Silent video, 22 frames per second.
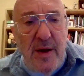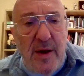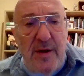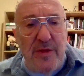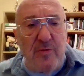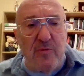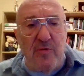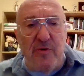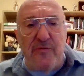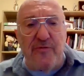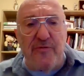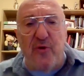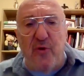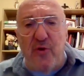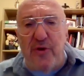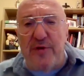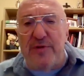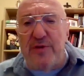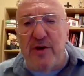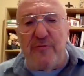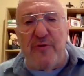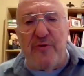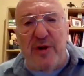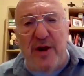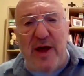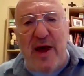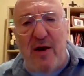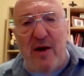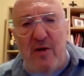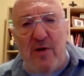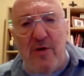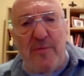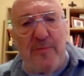There were 4 different
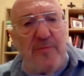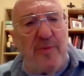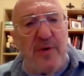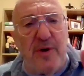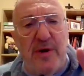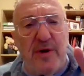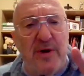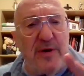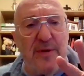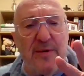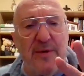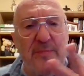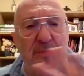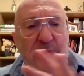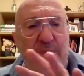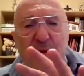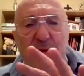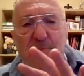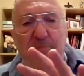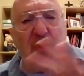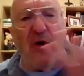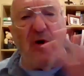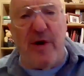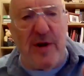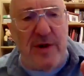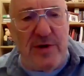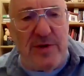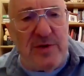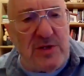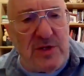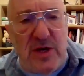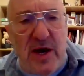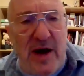Arab parties.